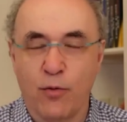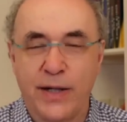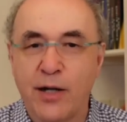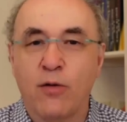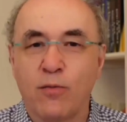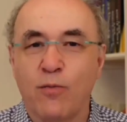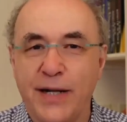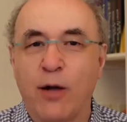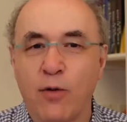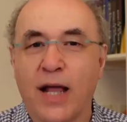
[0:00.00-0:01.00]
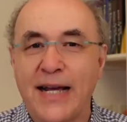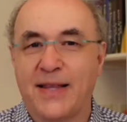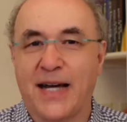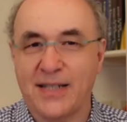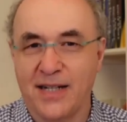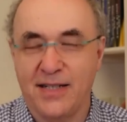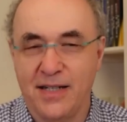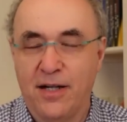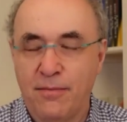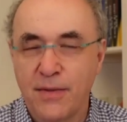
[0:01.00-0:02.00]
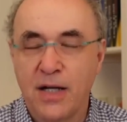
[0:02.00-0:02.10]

We don't we don't like that idea.